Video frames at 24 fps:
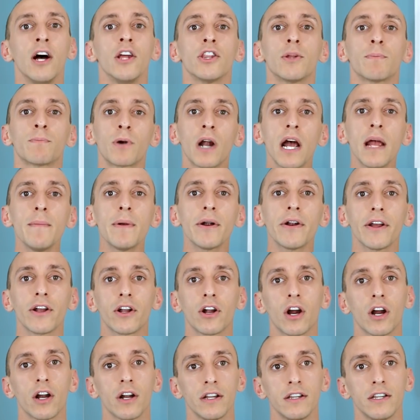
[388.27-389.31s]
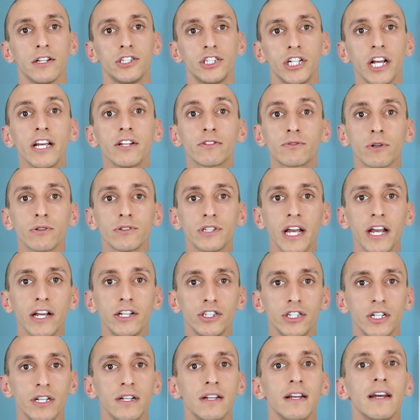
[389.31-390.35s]
The primary card in the Chase
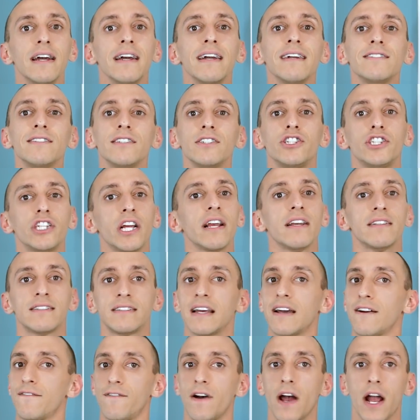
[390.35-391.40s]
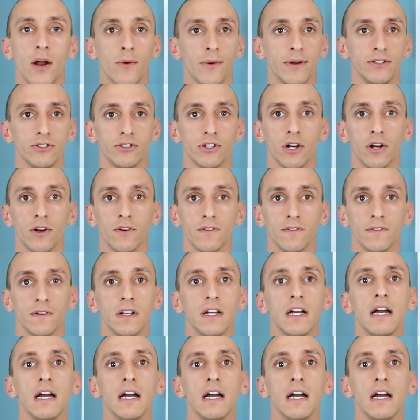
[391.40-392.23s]
rotation is the Chase Sapphire Reserve,